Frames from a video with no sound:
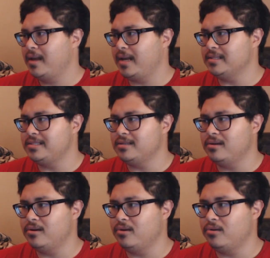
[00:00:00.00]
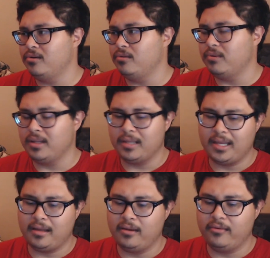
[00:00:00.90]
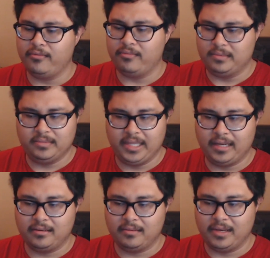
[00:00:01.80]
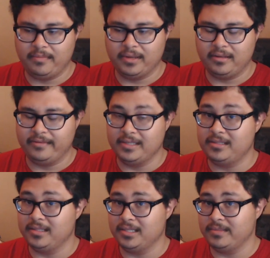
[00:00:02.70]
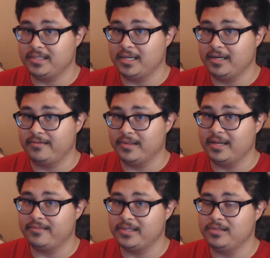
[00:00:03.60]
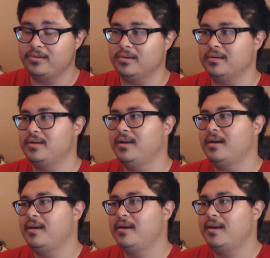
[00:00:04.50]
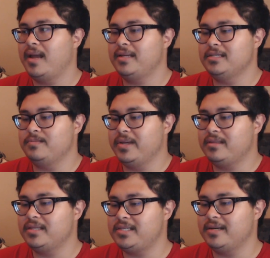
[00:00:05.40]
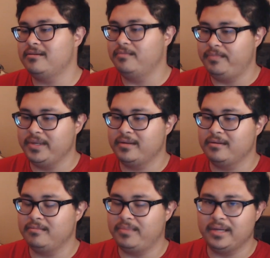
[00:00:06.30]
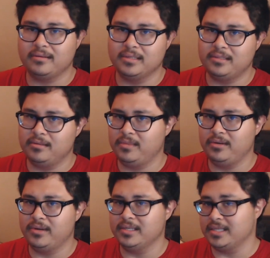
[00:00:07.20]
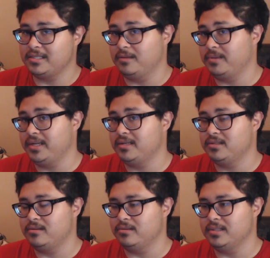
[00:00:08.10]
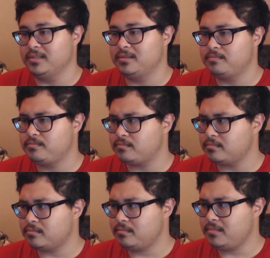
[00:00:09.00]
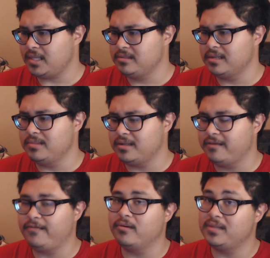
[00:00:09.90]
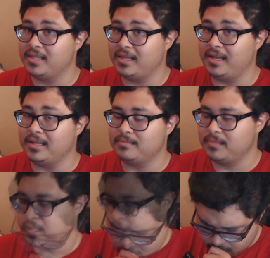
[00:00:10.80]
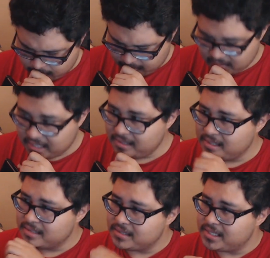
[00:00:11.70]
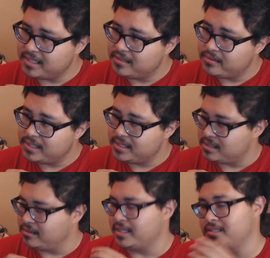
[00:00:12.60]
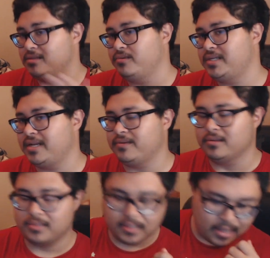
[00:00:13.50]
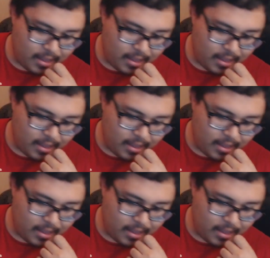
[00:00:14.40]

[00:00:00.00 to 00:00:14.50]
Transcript: And so we'll have that under my belt eventually. I'm excited for that for sure. And just making the channel bigger and better in so many ways. That's the plan as always. So I'm looking forward to that. Anything else channel-wise? Okay, so we should have goals.